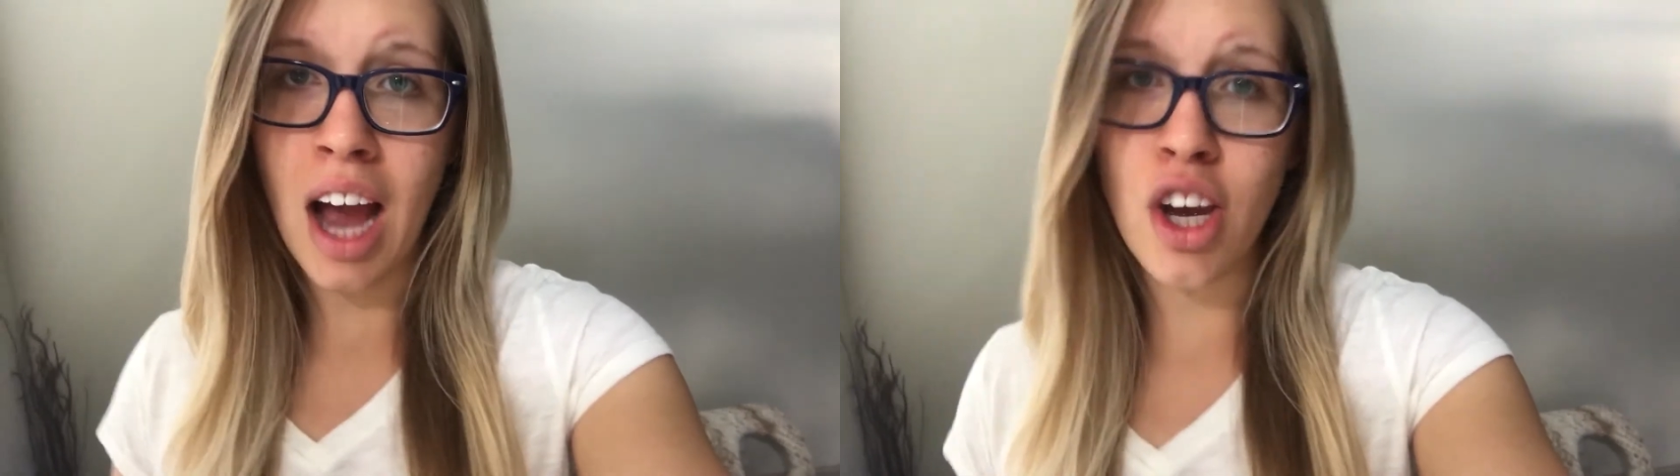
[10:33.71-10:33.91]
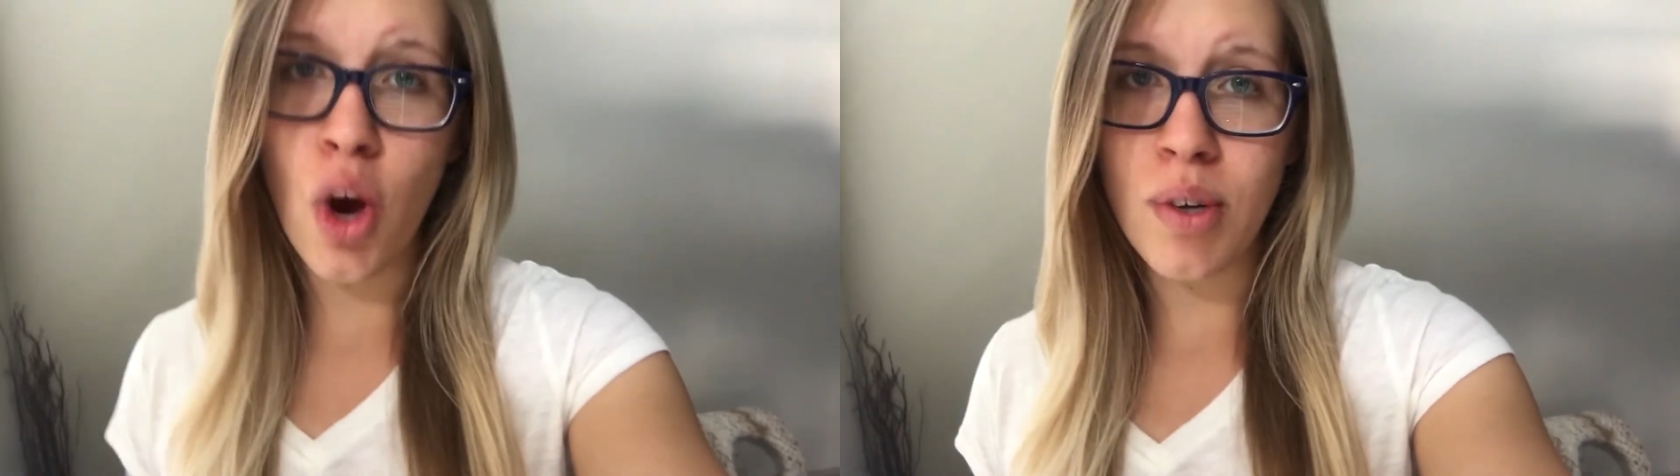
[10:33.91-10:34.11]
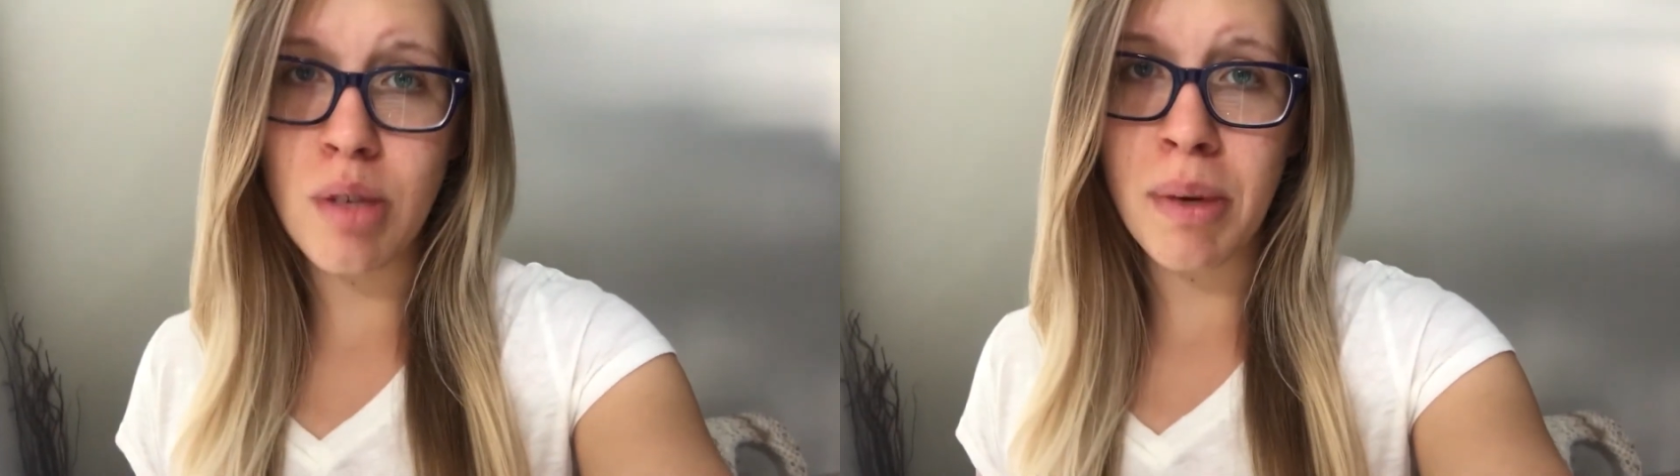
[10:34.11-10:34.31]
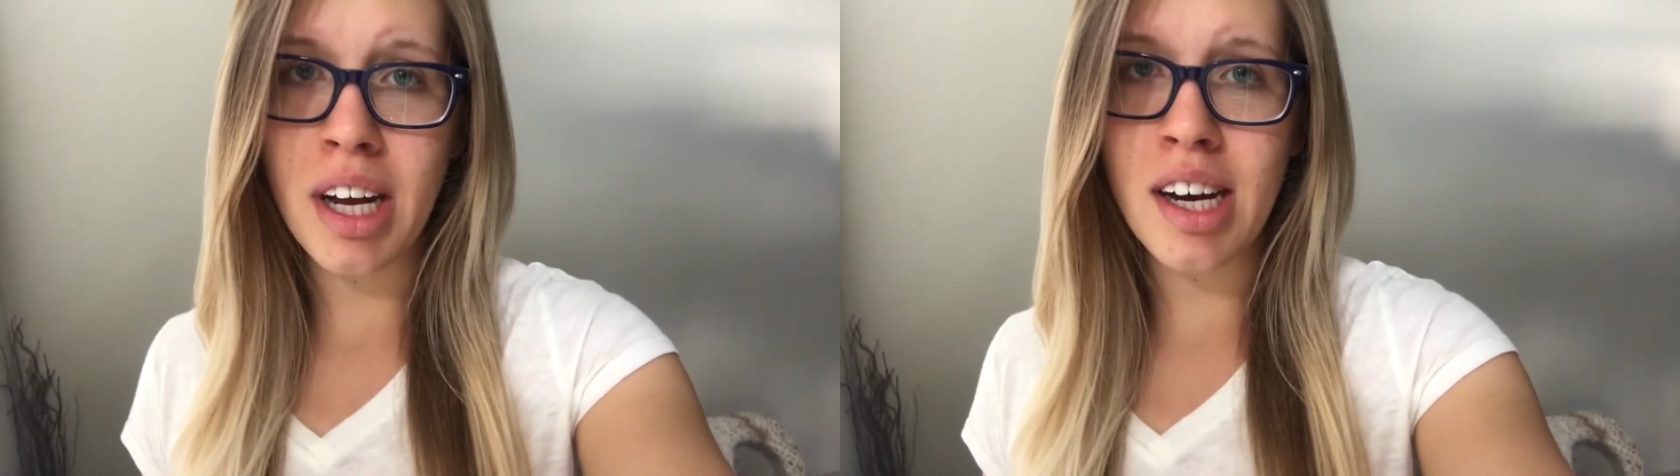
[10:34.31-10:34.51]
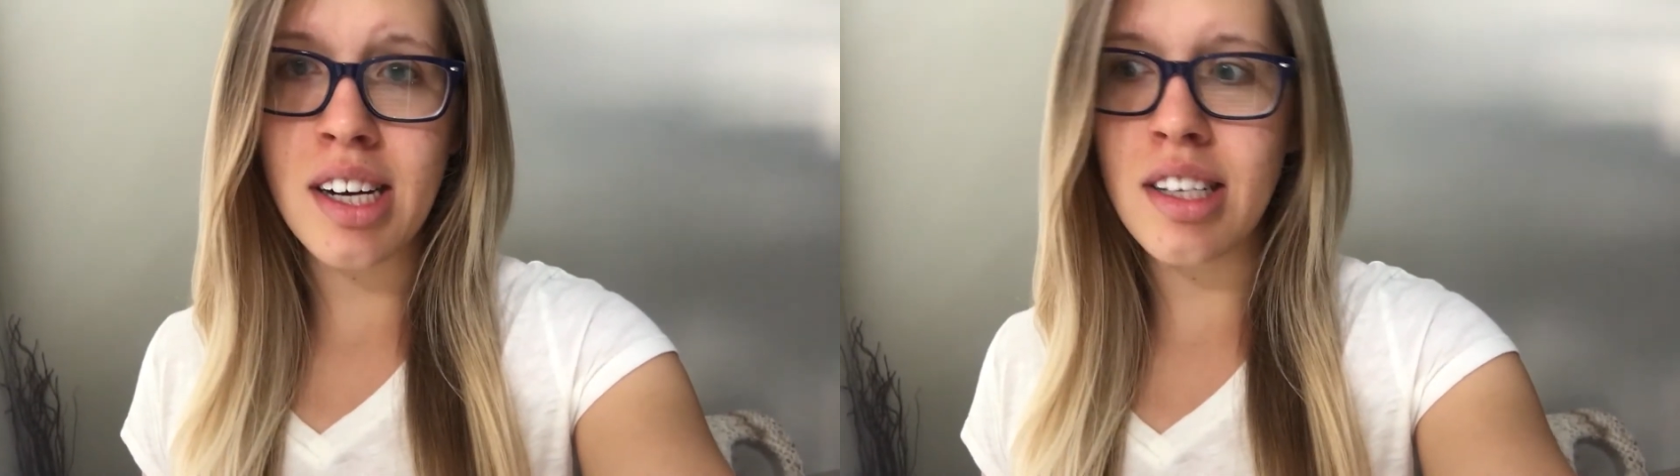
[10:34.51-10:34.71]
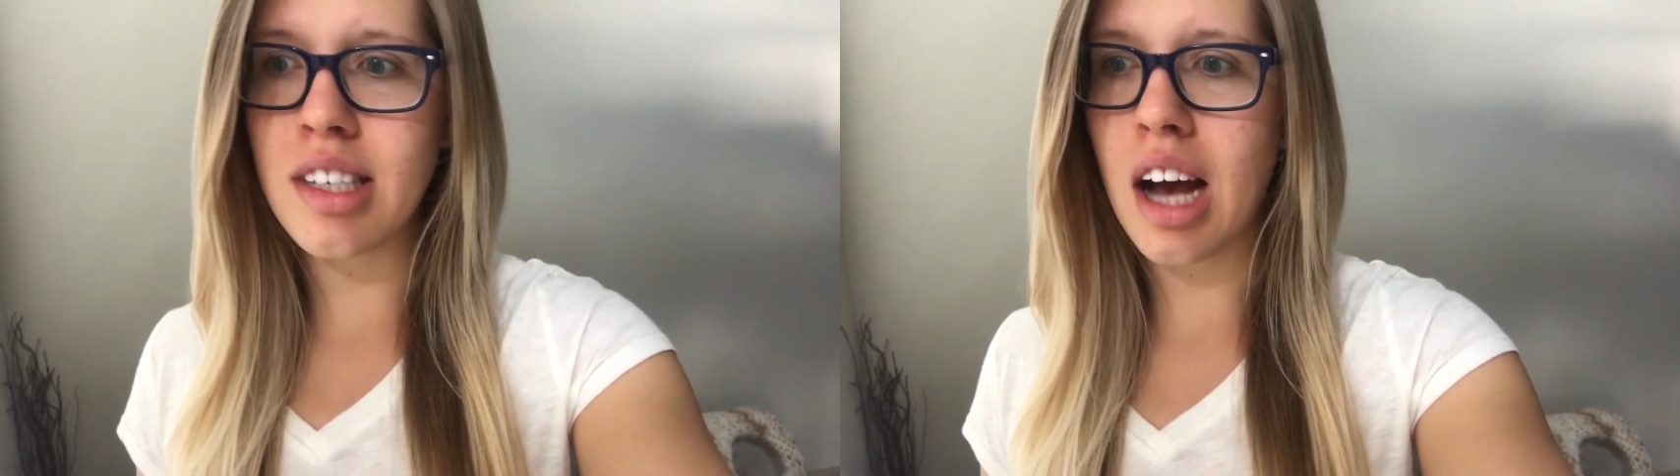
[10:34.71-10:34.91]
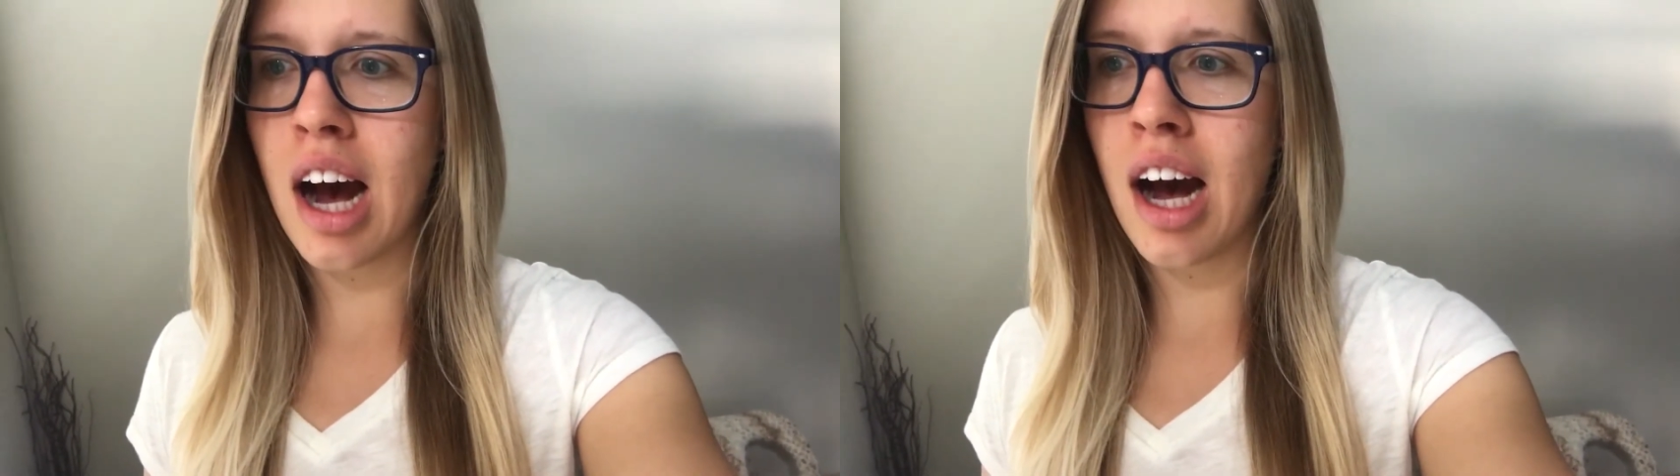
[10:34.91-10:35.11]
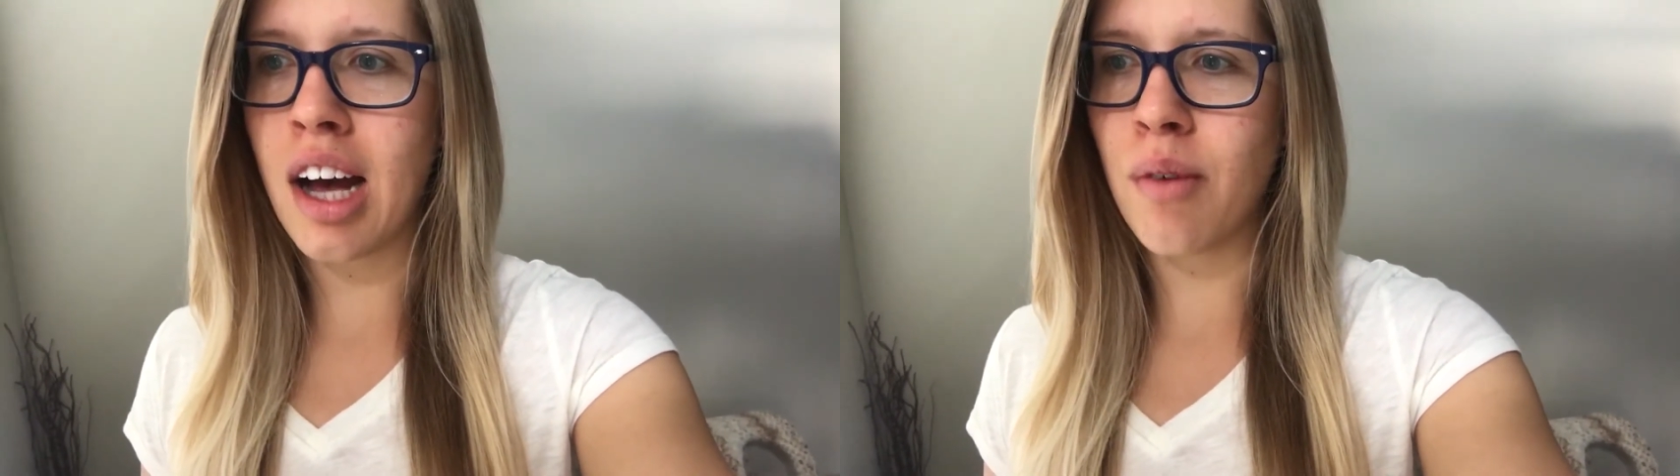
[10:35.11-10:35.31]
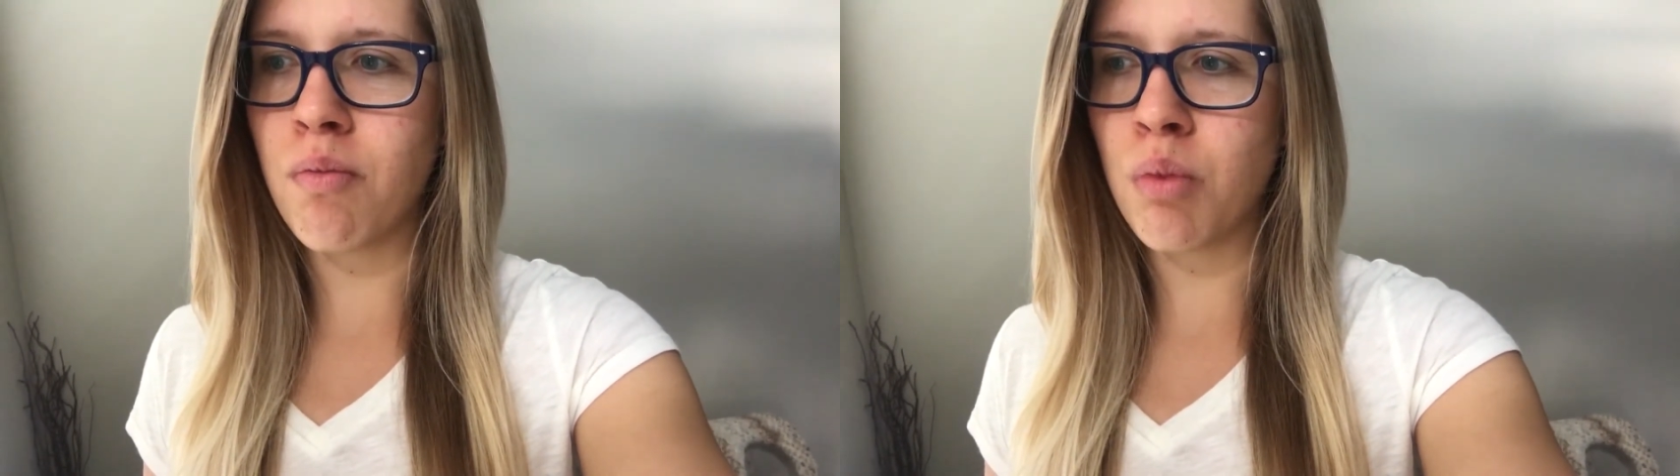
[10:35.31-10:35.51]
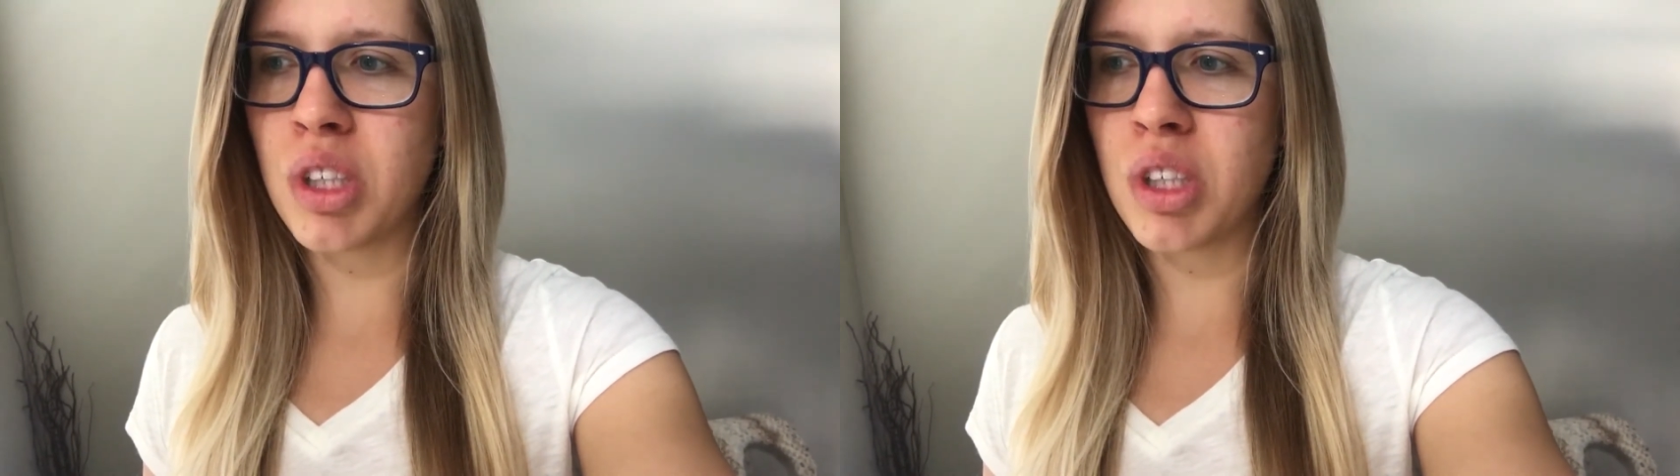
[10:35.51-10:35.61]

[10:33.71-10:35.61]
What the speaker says: I know it's because I